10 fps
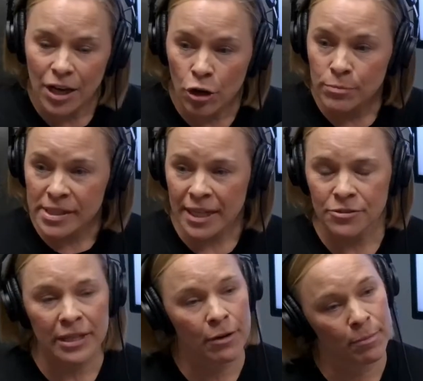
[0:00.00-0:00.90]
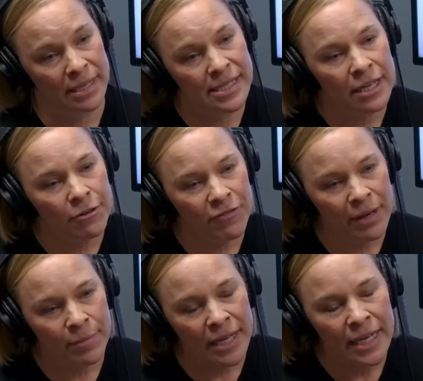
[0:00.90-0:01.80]
home sites right now in my single
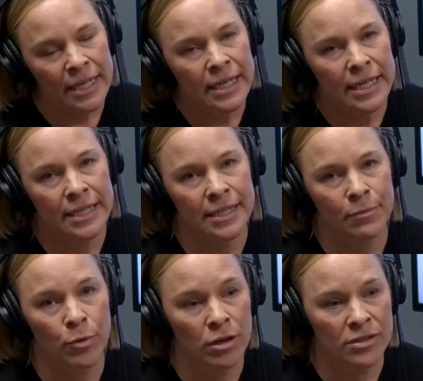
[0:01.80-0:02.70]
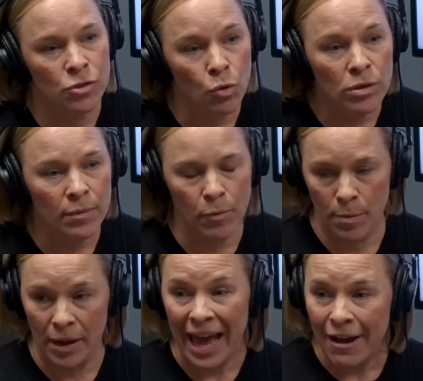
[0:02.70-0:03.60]
family. We're sold. We're
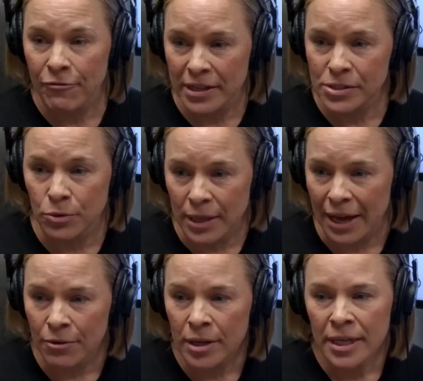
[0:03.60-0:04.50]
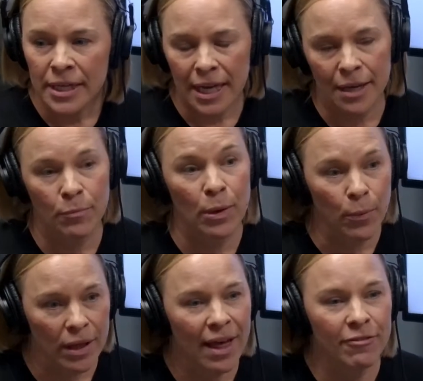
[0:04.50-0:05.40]
about halfway sold out. We
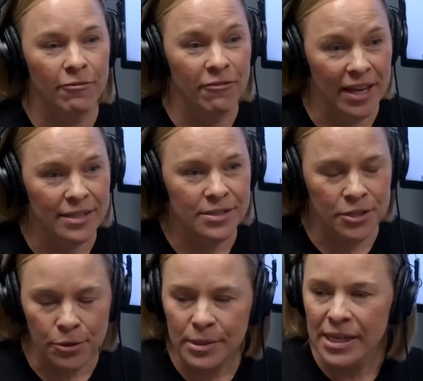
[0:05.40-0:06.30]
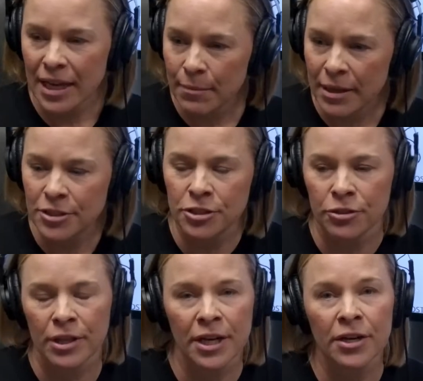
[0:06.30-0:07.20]
will have a phase 2, as I kind of mentioned
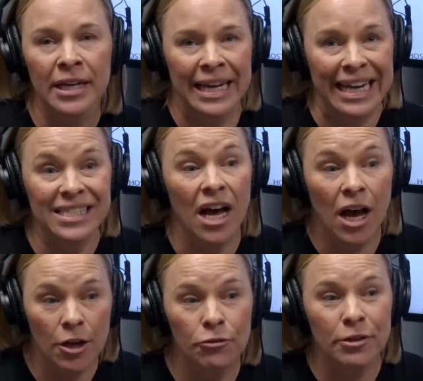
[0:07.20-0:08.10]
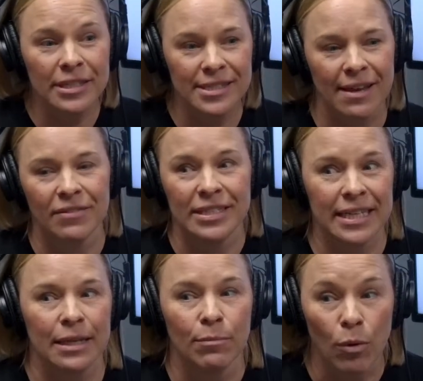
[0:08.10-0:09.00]
earlier. It's
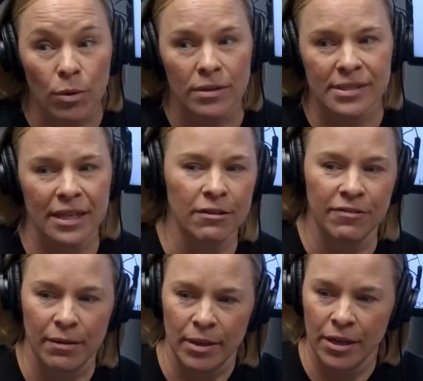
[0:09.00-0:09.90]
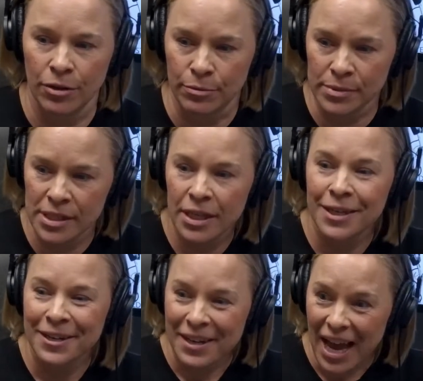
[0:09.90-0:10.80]
117 more single family homes. It's
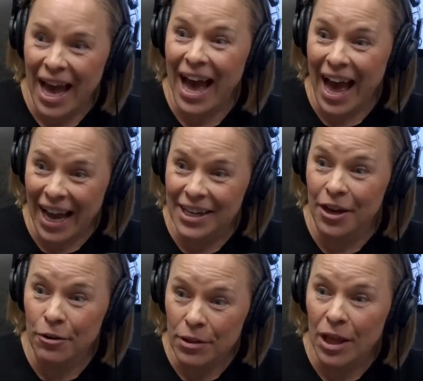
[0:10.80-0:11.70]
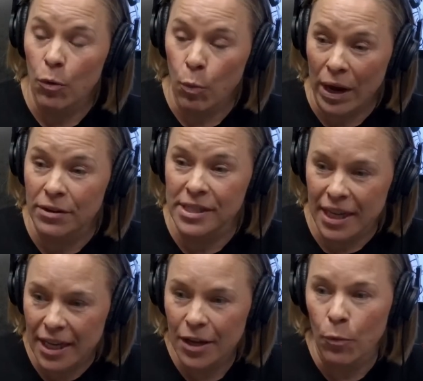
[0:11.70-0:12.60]
crazy. I'm trying to picture like where's it
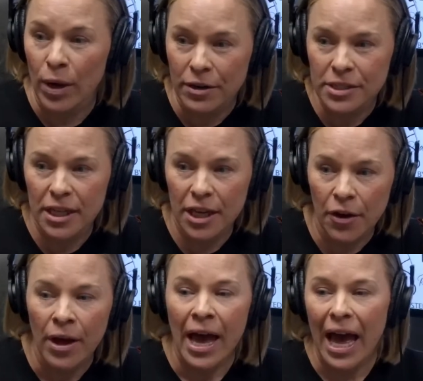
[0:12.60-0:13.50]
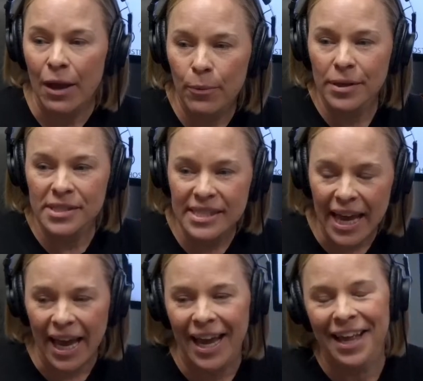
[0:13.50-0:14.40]
going to go? I will
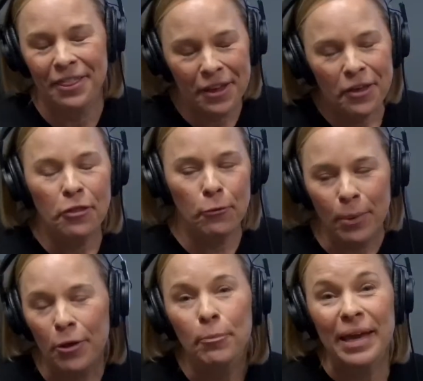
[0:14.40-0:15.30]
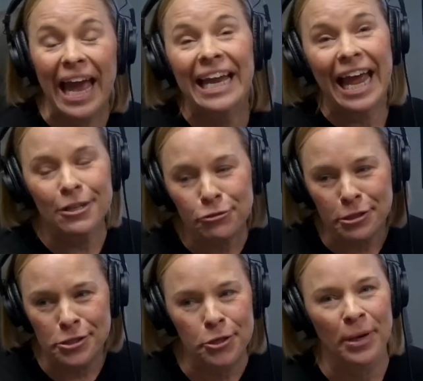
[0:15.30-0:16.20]
say there will be an
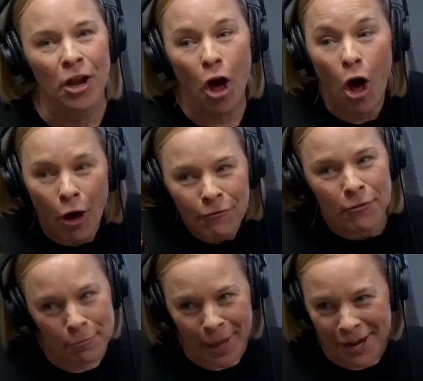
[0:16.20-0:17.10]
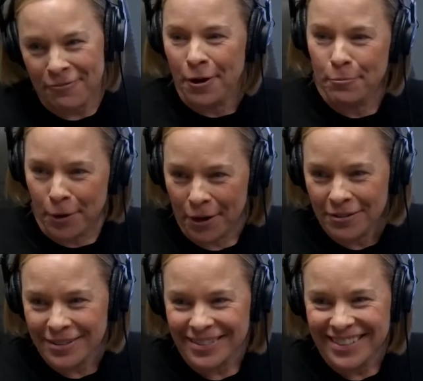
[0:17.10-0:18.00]
entrance to it off of Black Farm Road.
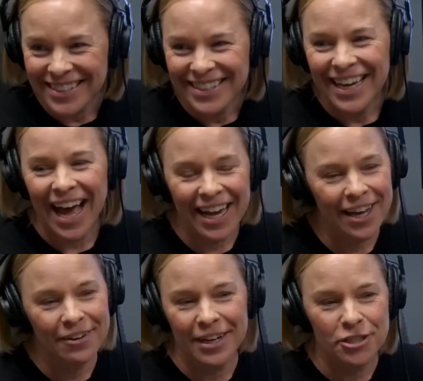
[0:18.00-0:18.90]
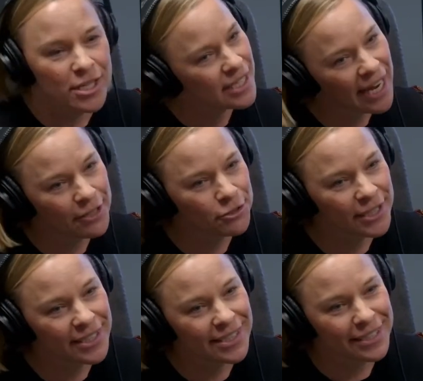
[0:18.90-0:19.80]
I know, just an
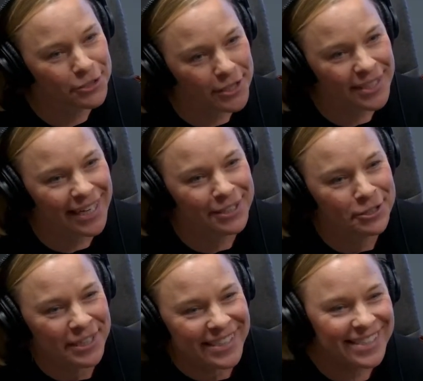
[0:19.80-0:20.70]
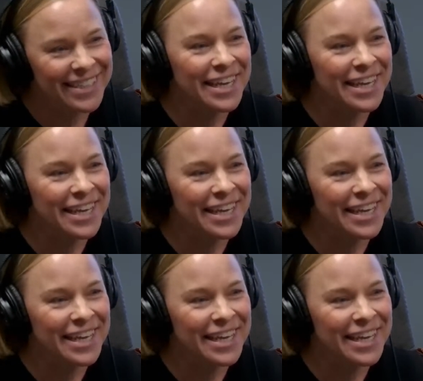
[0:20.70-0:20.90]
entrance. It's just an entrance.